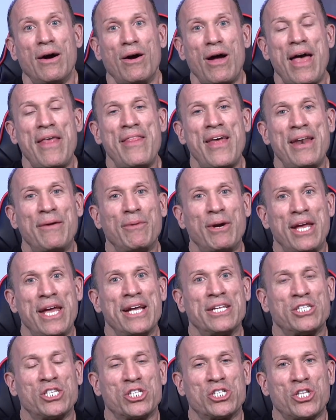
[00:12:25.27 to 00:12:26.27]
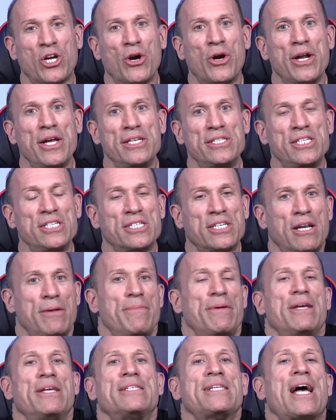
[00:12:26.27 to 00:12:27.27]
and then when he hits his 30s, he's
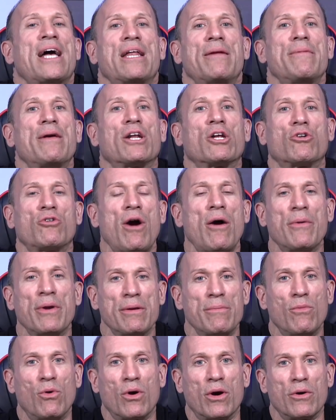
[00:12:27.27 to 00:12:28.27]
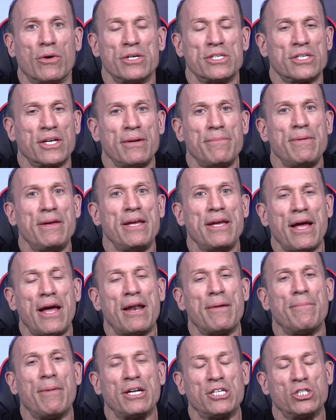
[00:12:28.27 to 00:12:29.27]
not going to be able to grow anymore, or he's going to be at
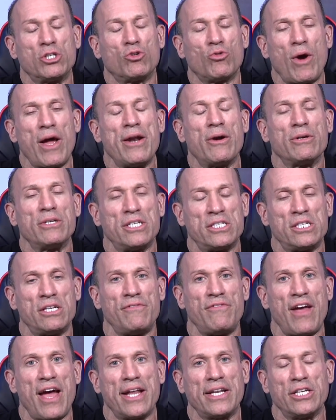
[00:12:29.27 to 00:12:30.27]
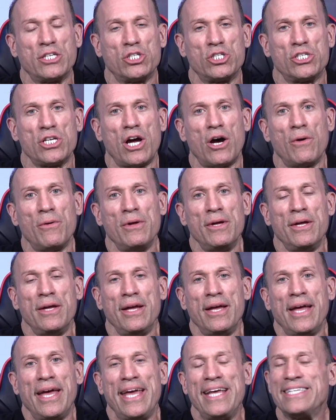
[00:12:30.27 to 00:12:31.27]
a much greater disadvantage. So
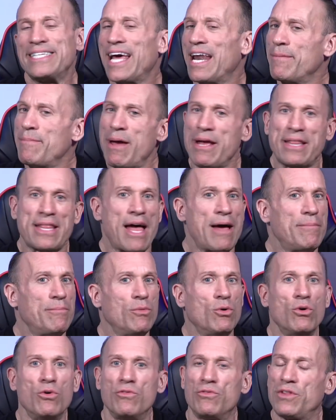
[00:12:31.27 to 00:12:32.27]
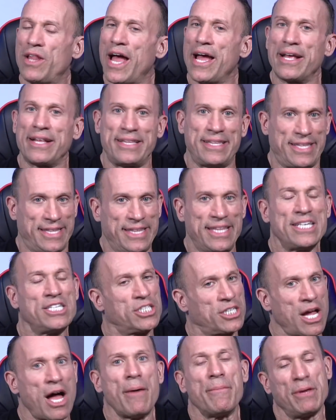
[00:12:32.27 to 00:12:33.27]
he's got to make that move like this
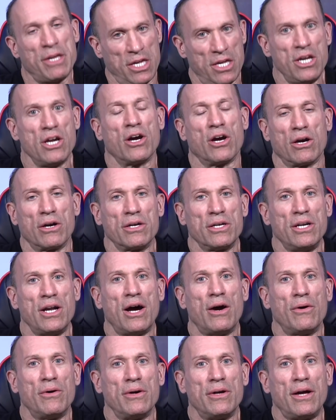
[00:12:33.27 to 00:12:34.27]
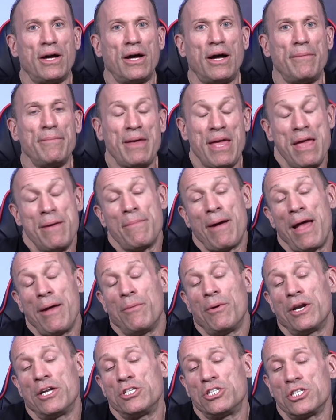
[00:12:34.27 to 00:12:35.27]
coming year. You know, he might
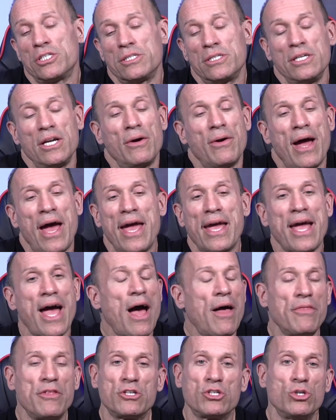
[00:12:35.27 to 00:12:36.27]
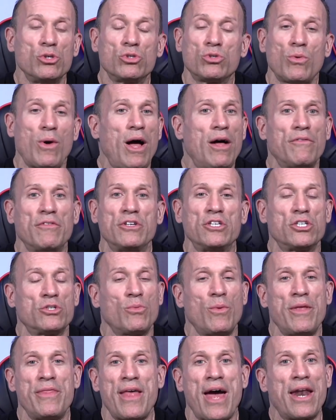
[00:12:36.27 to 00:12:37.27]
want to just hang out in the 212 and just
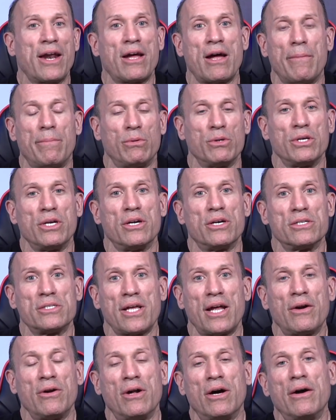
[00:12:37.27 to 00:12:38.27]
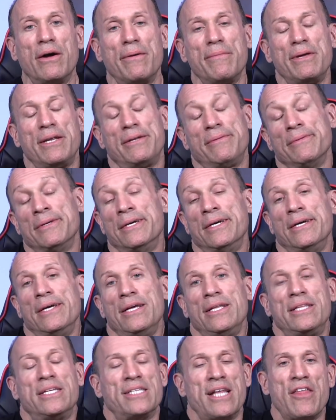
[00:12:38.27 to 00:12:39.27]
win that a couple years. I don't know. I mean,
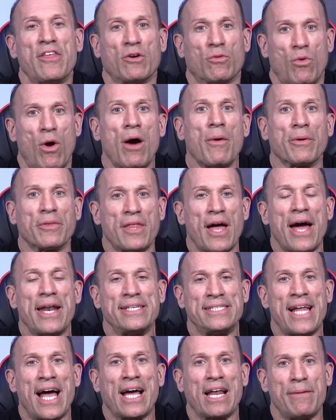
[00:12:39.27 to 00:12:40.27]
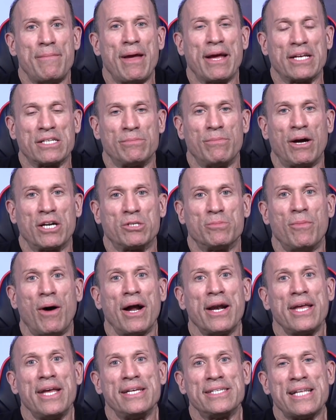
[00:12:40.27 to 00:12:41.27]
there's nothing wrong with that. He's not going to make as much
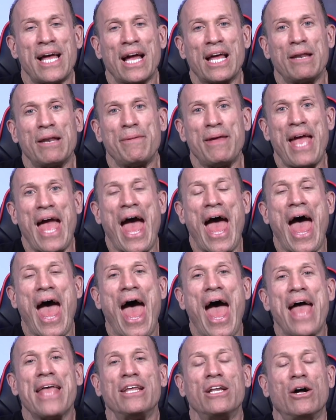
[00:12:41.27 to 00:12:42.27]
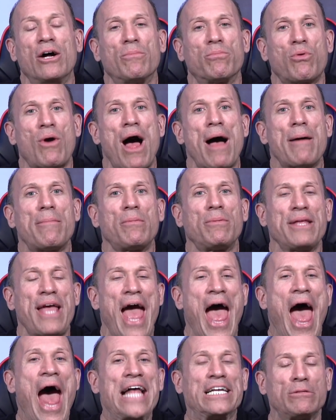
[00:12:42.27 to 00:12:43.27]
money. He's not going to be probably
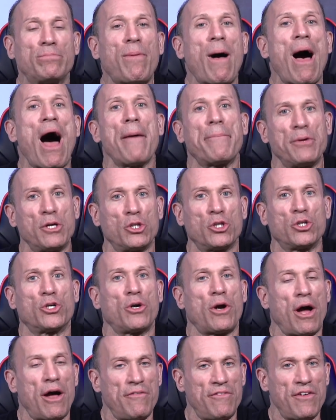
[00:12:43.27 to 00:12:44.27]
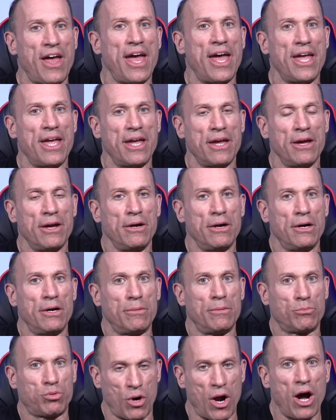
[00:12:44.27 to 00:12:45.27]
as popular of a
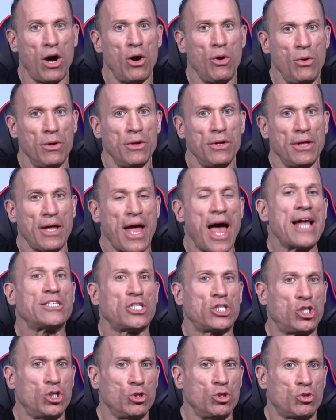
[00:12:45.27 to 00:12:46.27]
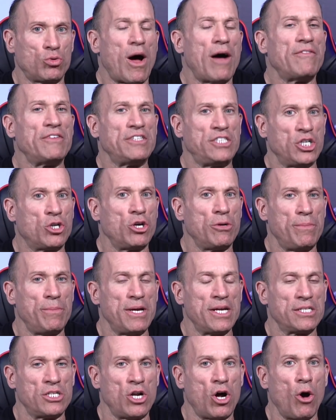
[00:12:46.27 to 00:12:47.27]
pro as a 212 as he could be
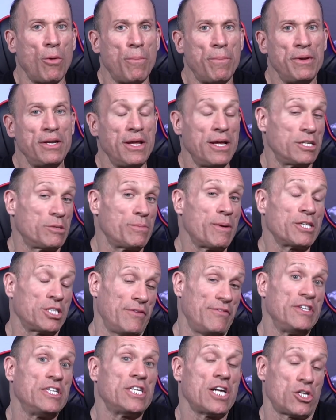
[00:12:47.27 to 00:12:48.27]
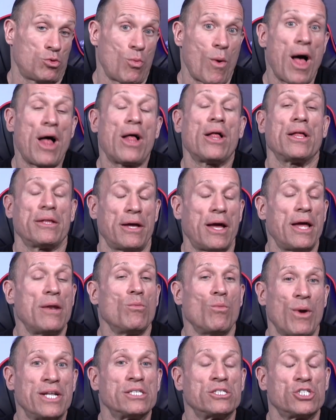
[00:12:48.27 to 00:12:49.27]
as an Open, especially if he does well
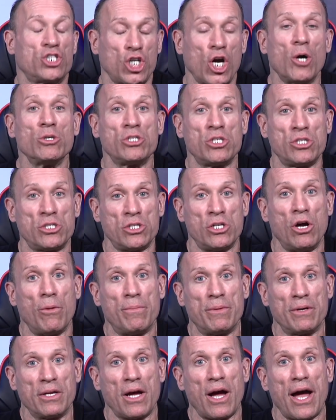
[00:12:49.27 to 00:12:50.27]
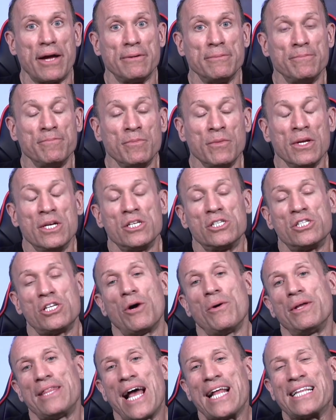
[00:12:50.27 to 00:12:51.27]
and wins shows as an Open guy.
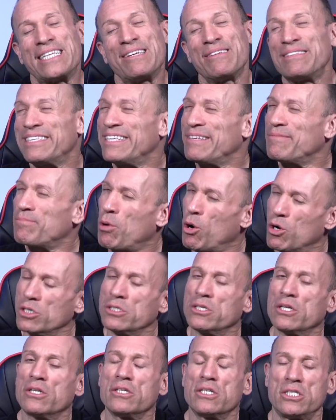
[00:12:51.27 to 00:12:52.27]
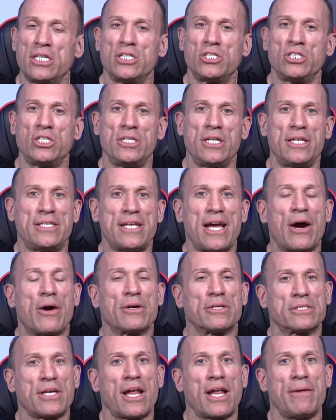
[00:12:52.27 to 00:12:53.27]
So that's a personal decision that
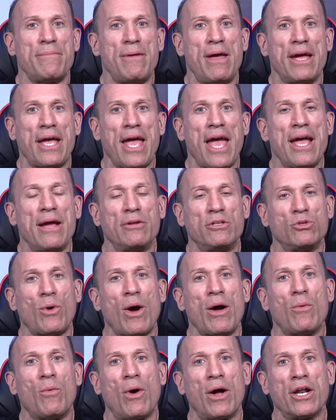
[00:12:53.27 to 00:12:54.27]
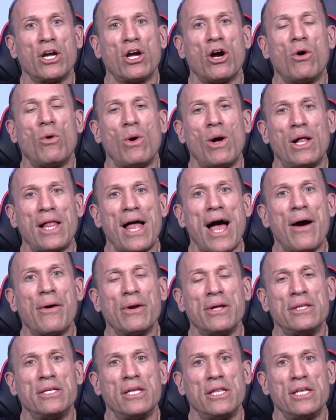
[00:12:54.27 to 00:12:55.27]
Derek's got to make. Hey, do I want to go all
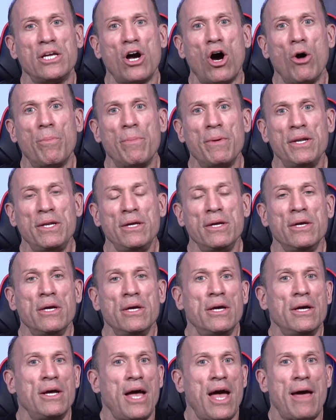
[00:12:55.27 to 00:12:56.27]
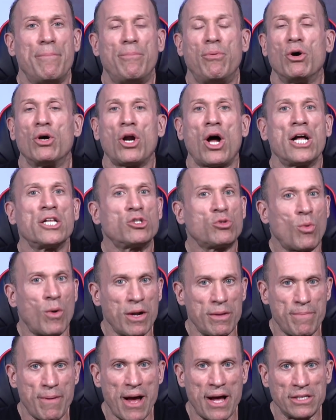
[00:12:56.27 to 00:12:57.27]
out into the Open and put on
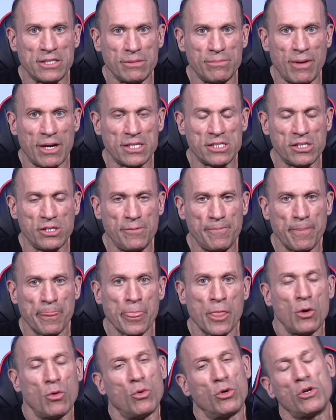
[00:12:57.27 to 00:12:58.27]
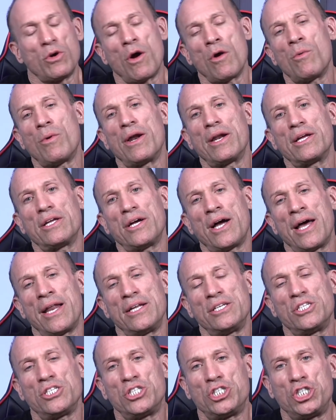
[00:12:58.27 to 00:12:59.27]
20 pounds of muscle? Or do I want to kind
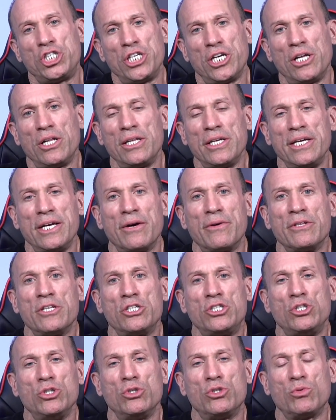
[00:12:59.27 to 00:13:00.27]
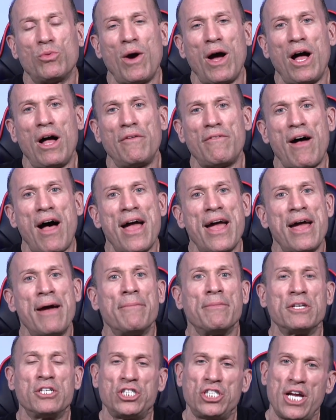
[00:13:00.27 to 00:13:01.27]
of just chill here in the 212? I
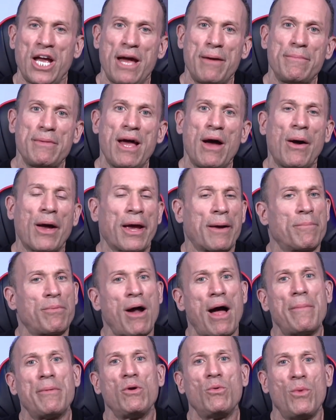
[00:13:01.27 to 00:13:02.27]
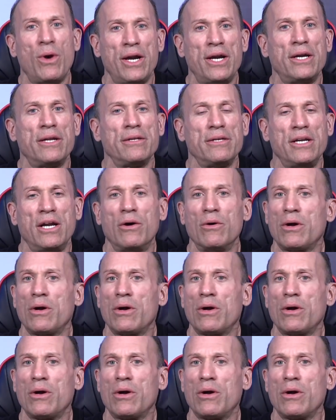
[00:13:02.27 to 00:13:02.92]
am the champ now. I could probably win it, a